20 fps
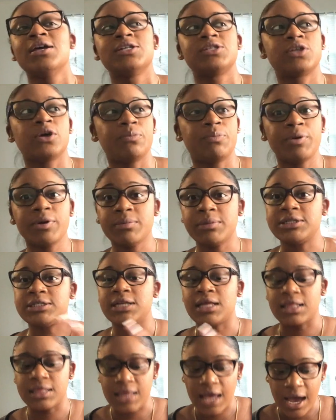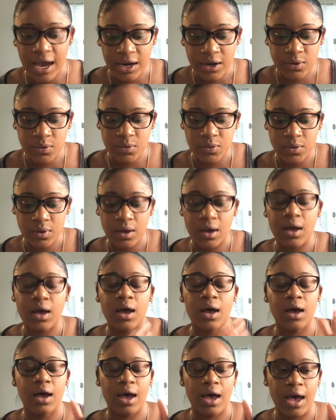So pretty much that
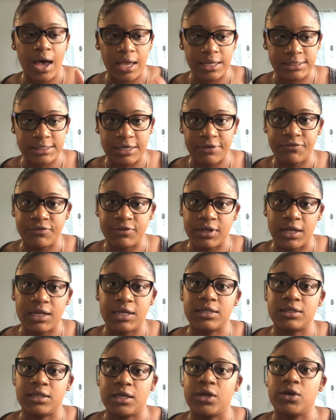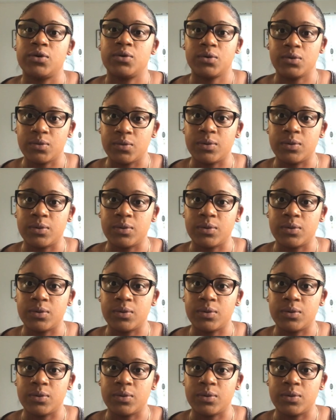I definitely think